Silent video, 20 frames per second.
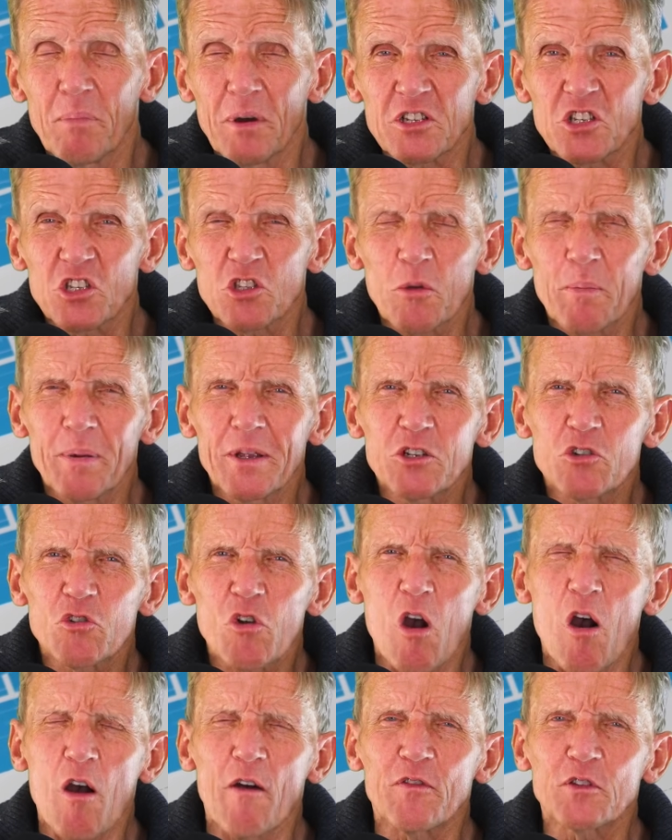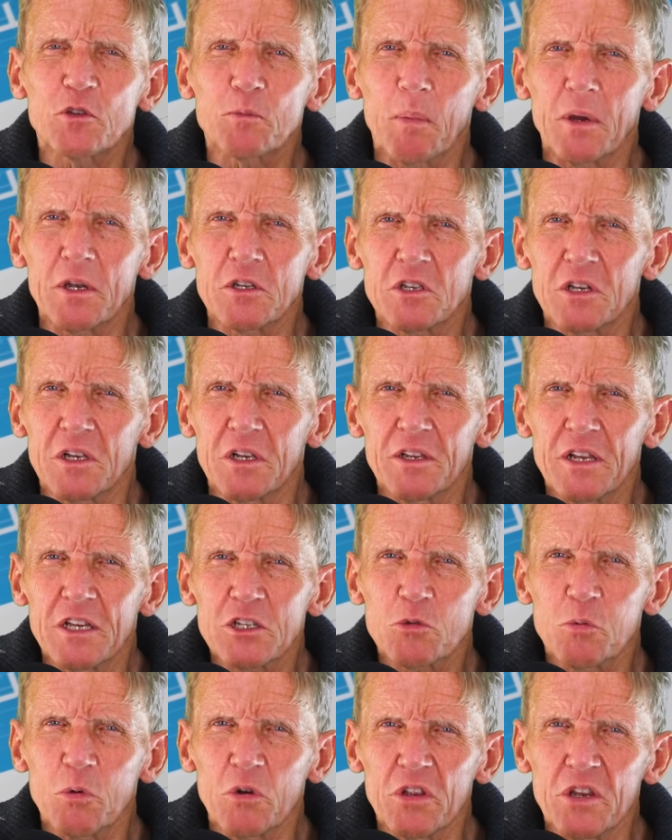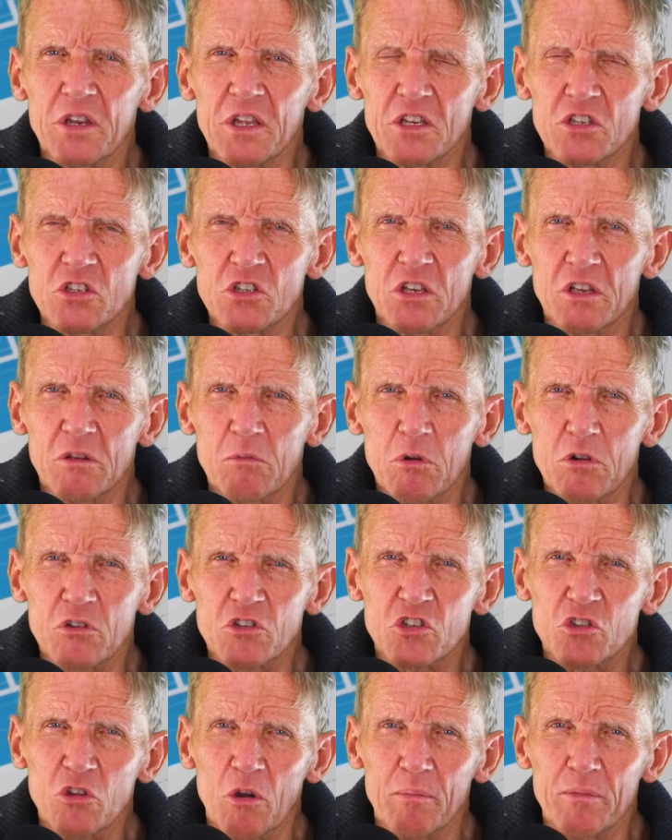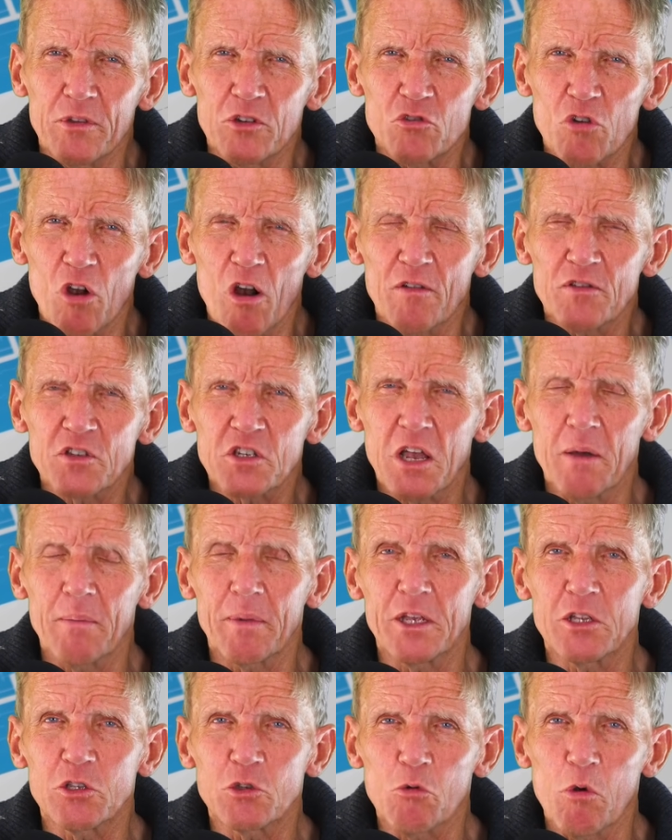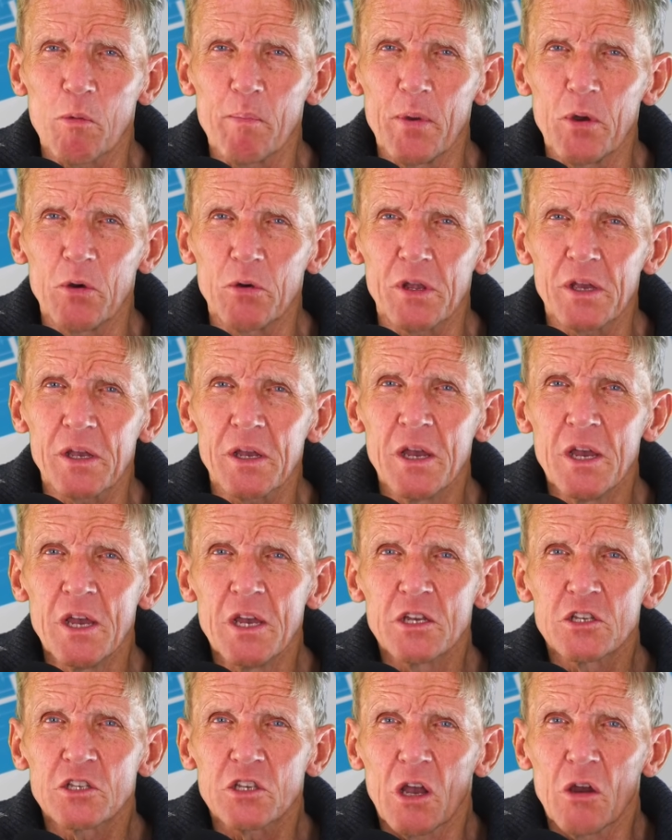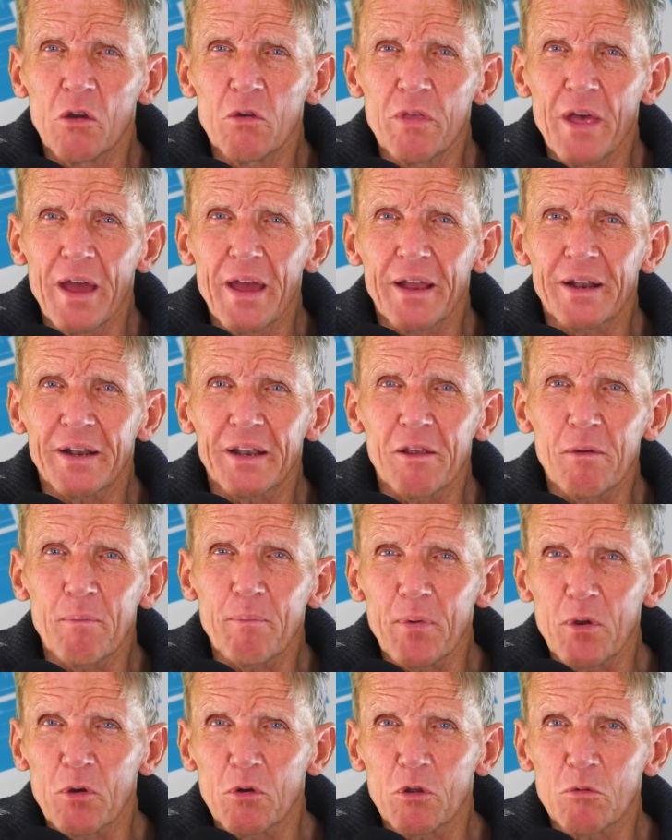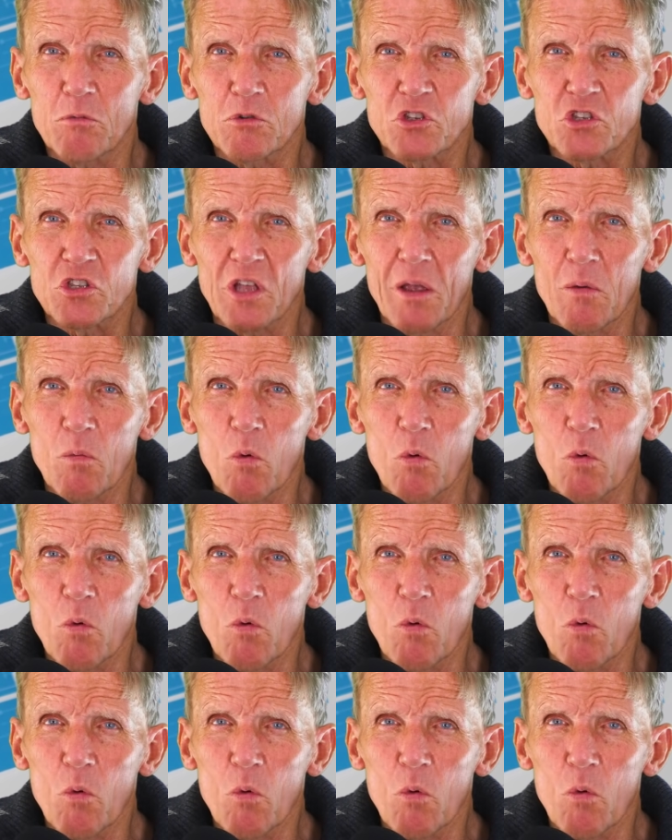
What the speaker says: by stopping drafts. Basically, that's what it is. So they want to stop the drafts coming into a building so that the building will stay